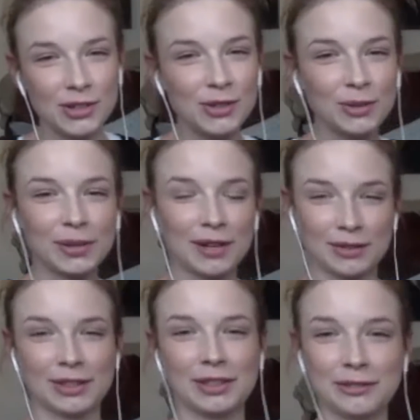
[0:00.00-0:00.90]
new
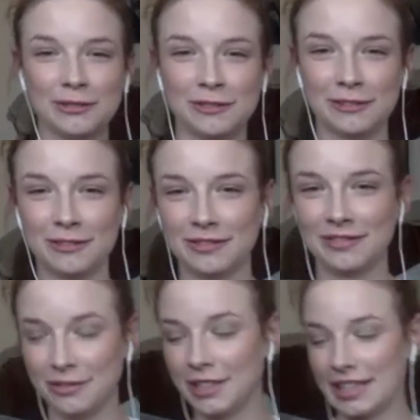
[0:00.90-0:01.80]
level of
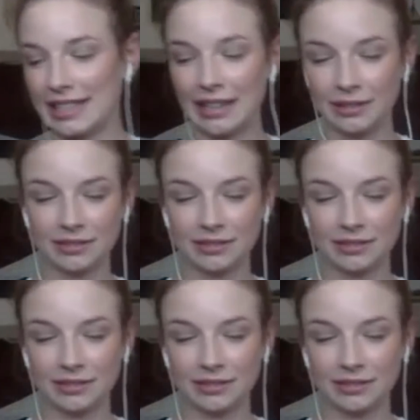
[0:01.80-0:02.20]
freaked out.